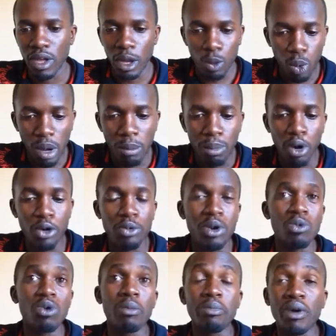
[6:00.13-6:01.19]
at one point
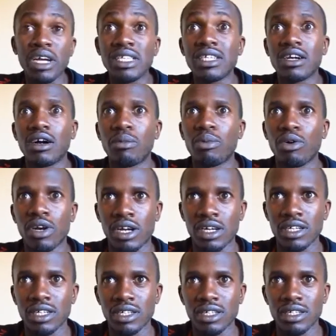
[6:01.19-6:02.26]
when we were pricing our
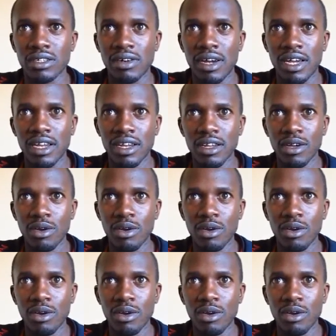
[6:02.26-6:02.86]
product, right,